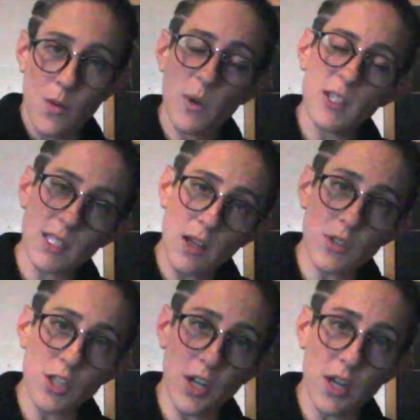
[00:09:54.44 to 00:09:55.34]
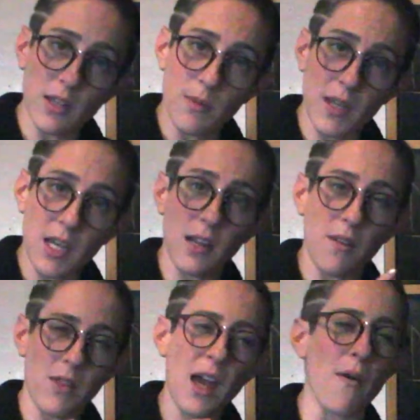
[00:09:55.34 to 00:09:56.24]
What sound do you hear at the beginning
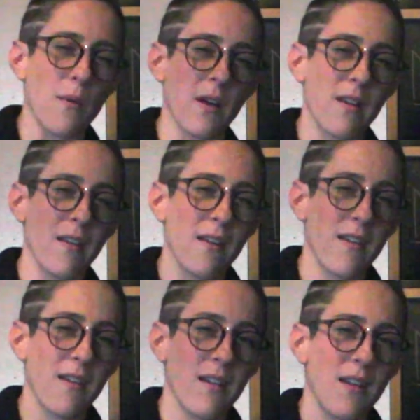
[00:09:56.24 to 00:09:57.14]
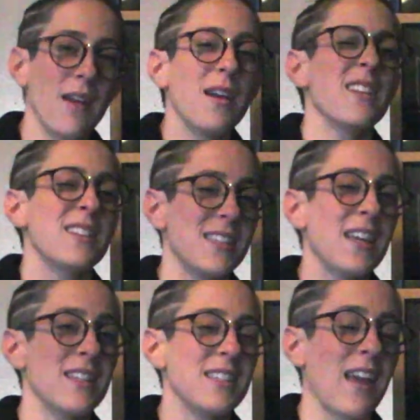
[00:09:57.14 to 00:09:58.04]
of that word? Let's
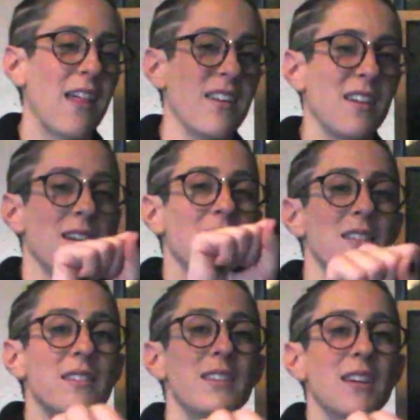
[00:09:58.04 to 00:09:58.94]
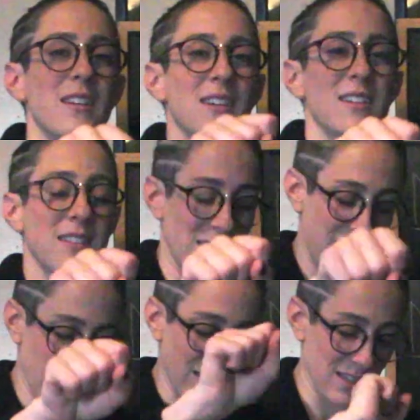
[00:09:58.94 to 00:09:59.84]
say it together.
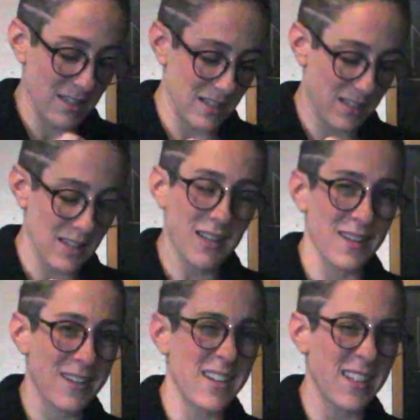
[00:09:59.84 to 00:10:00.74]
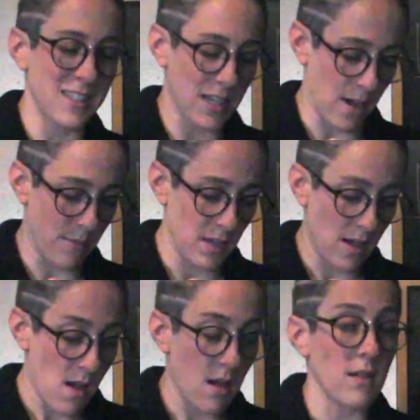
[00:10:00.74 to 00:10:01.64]
D. Good job.
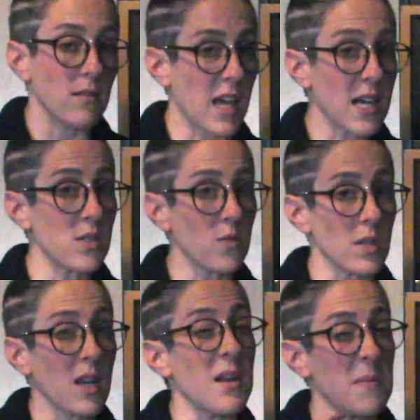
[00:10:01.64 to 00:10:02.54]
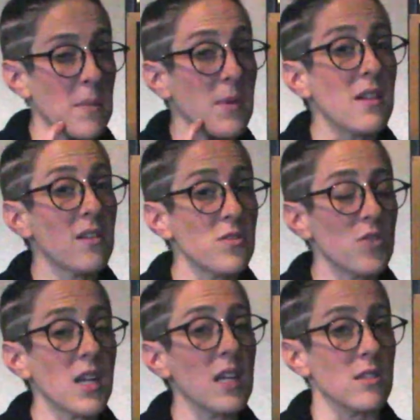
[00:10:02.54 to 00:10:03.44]
Last one. It might be a little
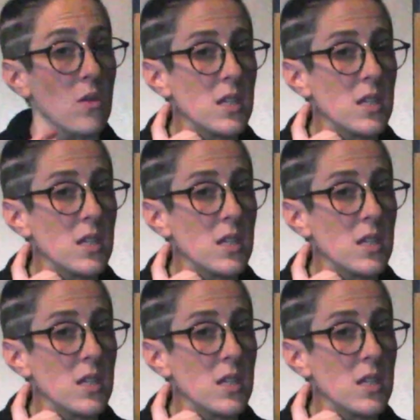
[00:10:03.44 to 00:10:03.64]
tricky, so